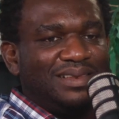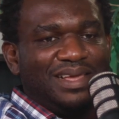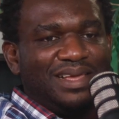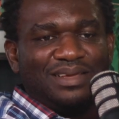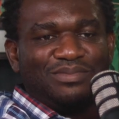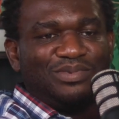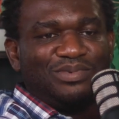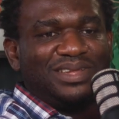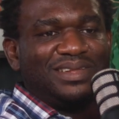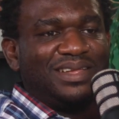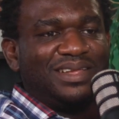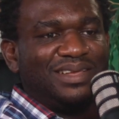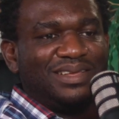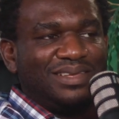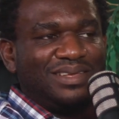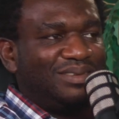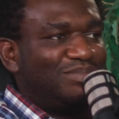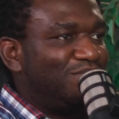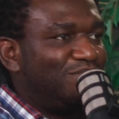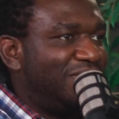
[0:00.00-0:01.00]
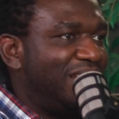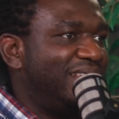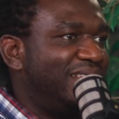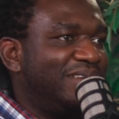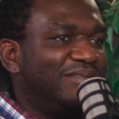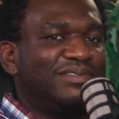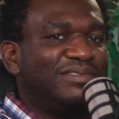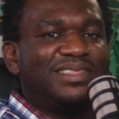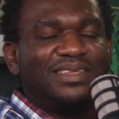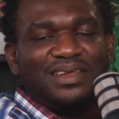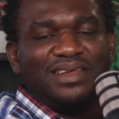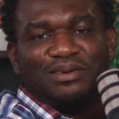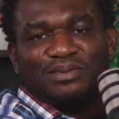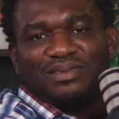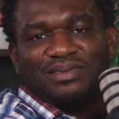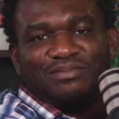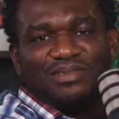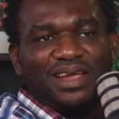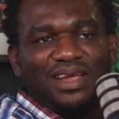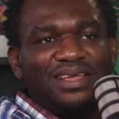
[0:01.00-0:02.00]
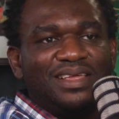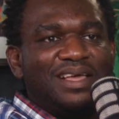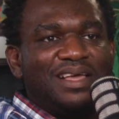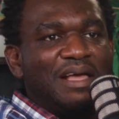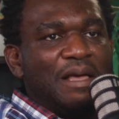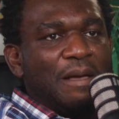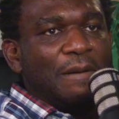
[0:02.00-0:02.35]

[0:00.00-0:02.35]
like we say, plan everything out, right?